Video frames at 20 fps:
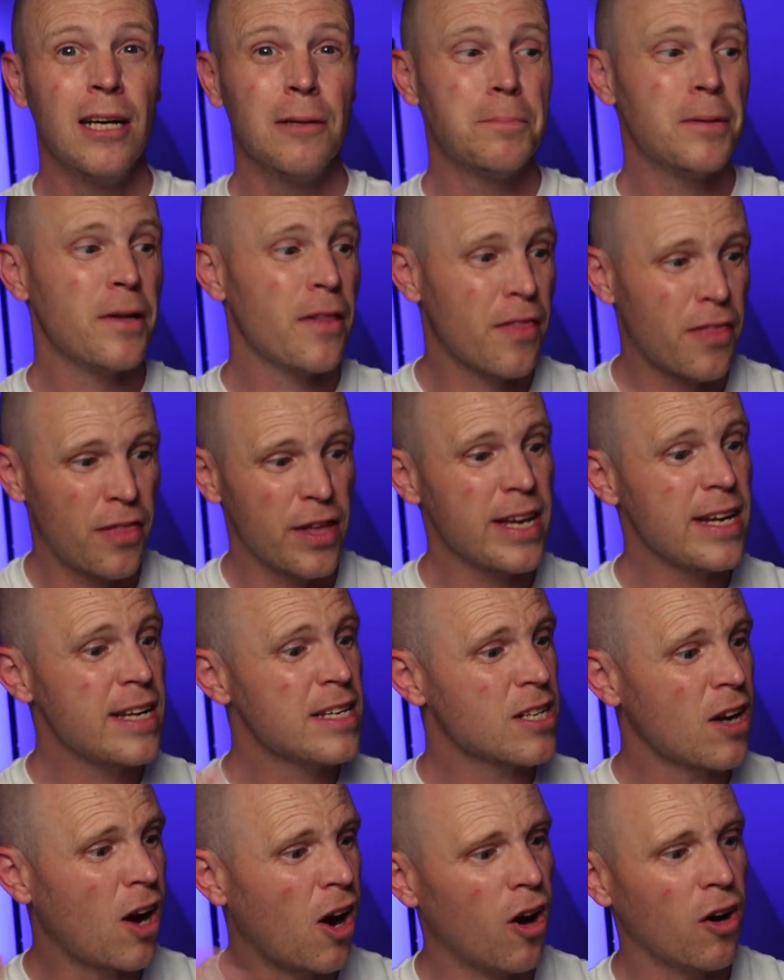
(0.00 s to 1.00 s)
but
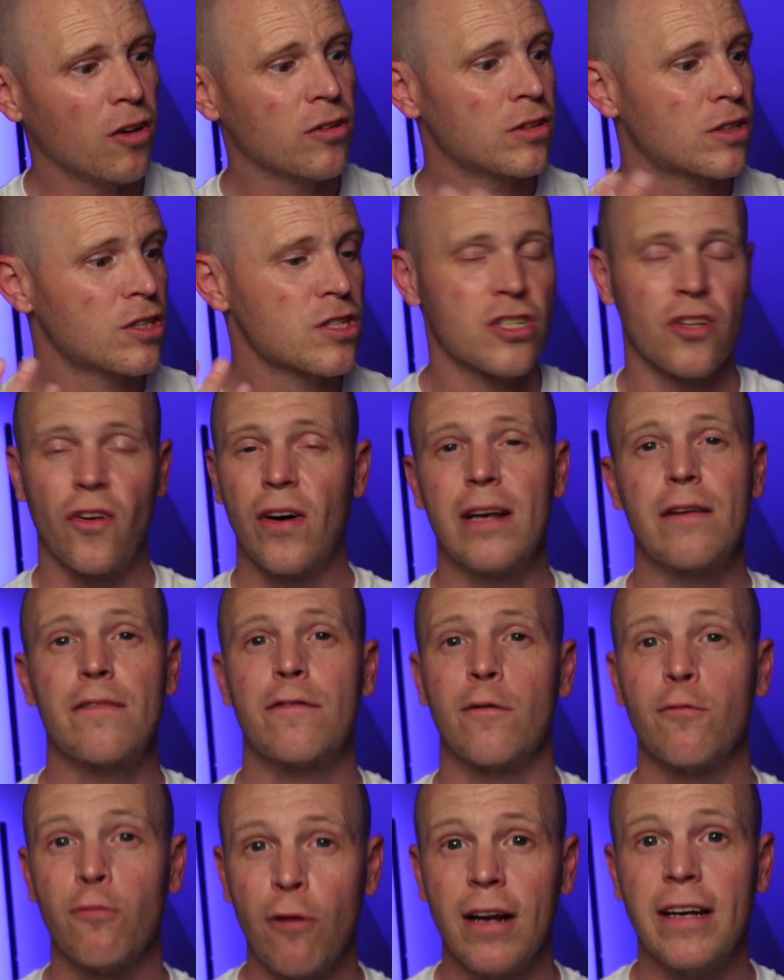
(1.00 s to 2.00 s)
these aren't designed
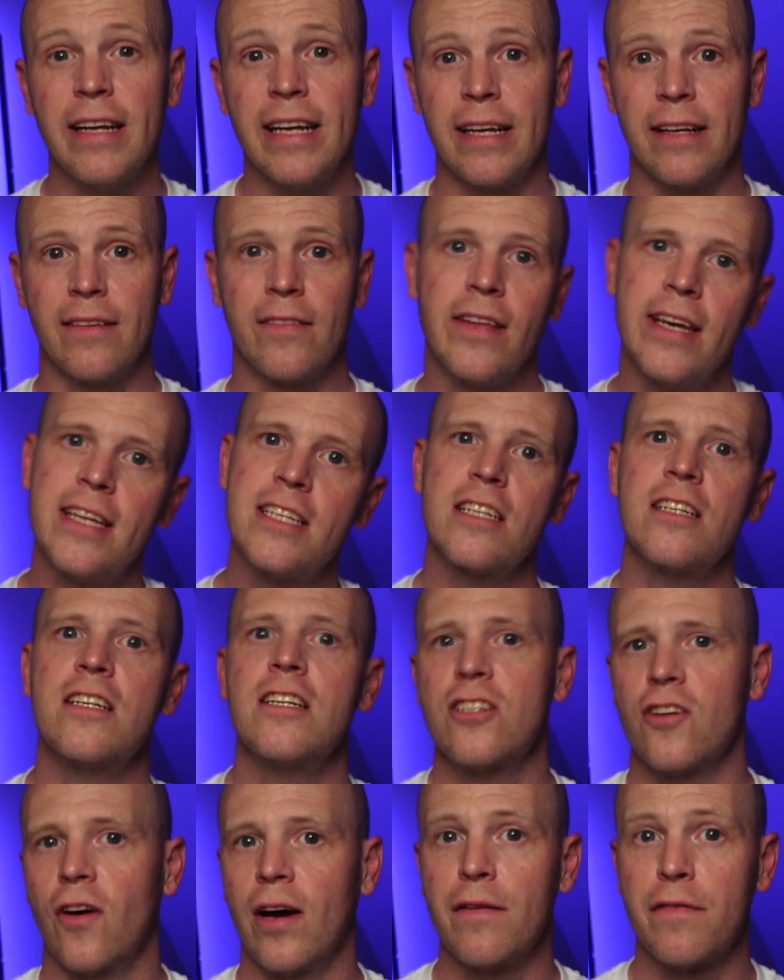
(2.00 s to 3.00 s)
for running. These are
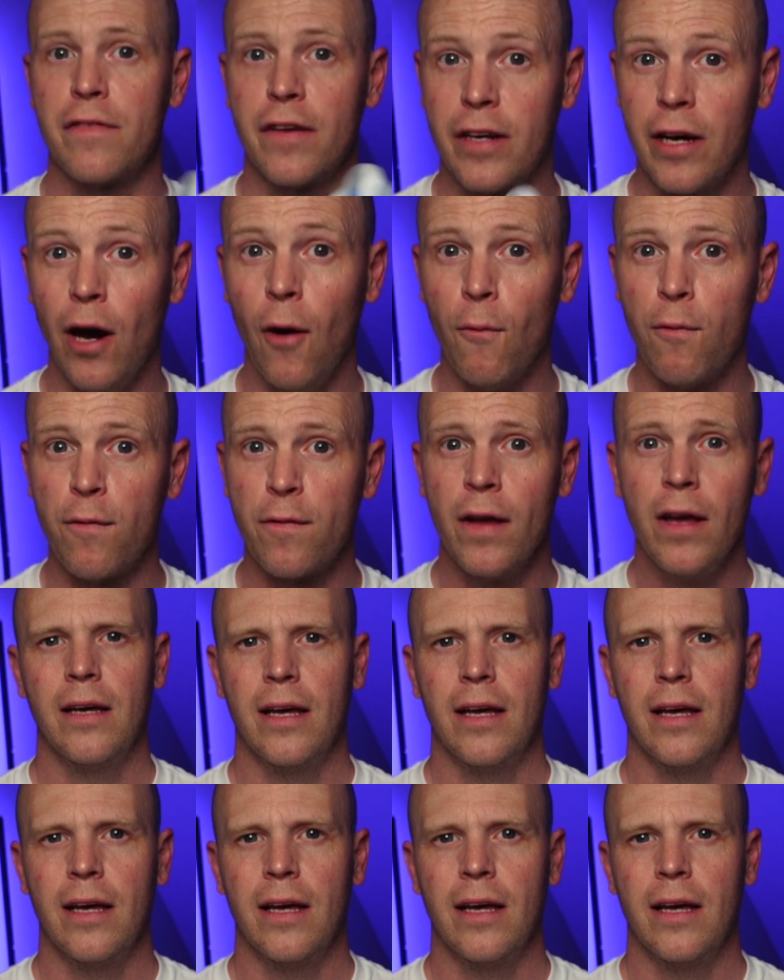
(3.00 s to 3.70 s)
designed for golf.